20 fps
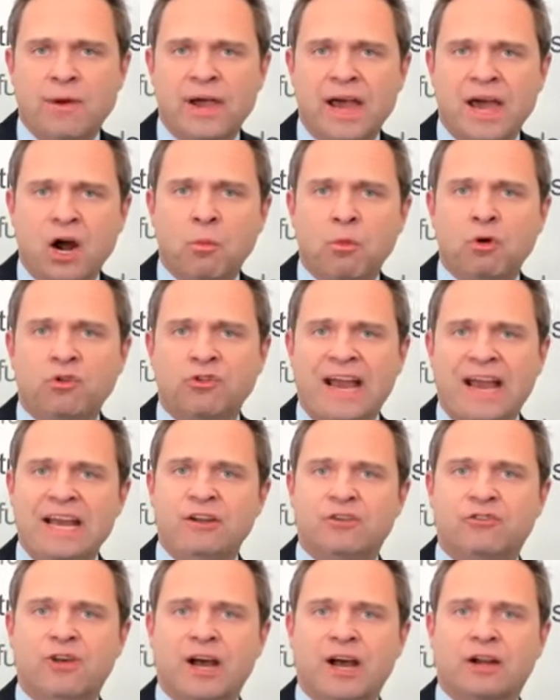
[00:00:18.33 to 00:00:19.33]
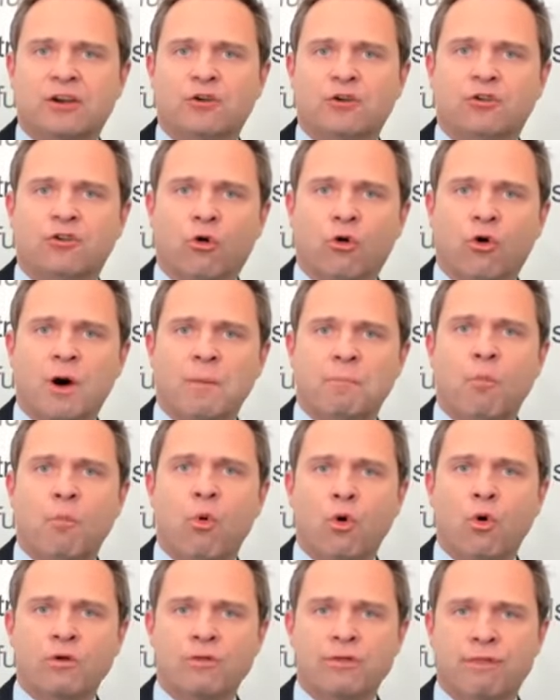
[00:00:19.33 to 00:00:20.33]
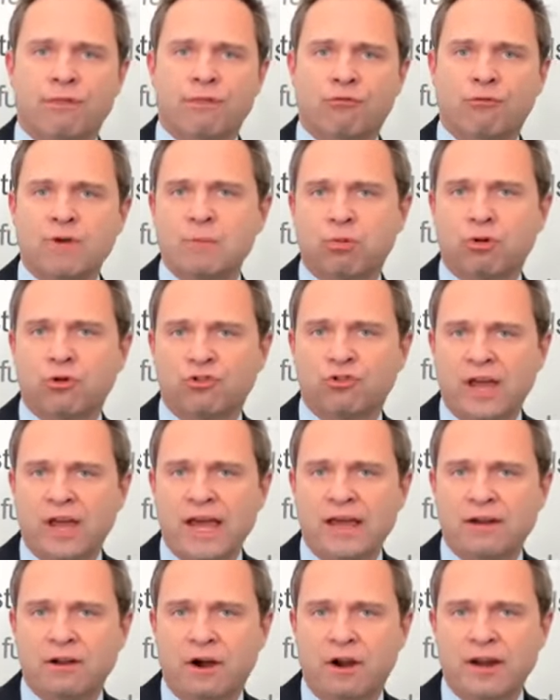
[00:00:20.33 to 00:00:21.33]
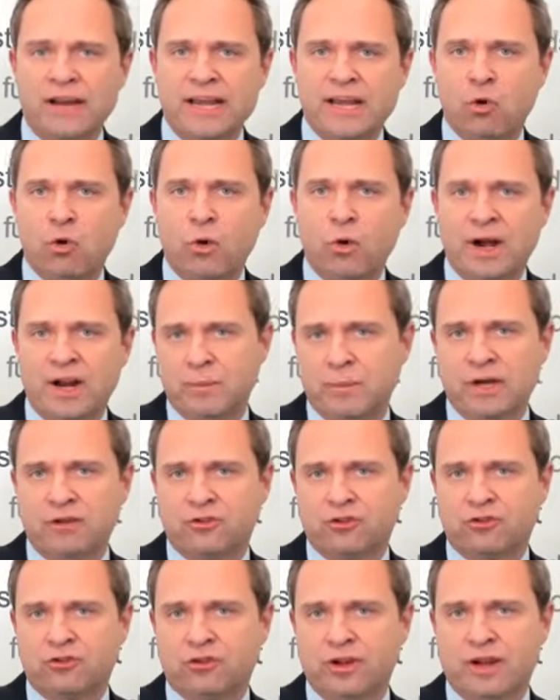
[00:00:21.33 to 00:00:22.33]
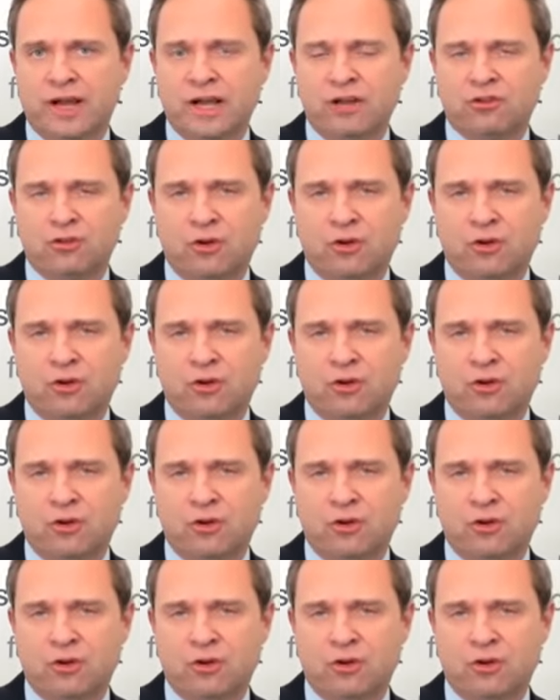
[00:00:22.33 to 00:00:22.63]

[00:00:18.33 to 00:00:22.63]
We had almost 8 sectors that were up more than 3% on an equal weighted basis today.